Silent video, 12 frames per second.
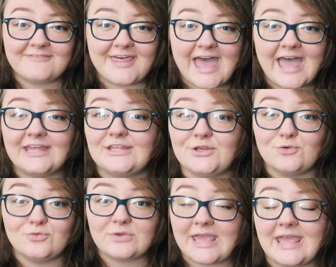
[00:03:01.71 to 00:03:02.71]
of that,
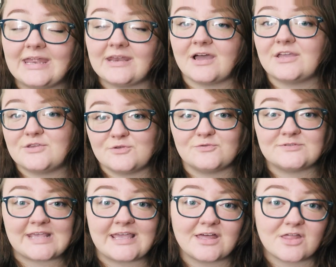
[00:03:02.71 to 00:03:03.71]
you cannot use a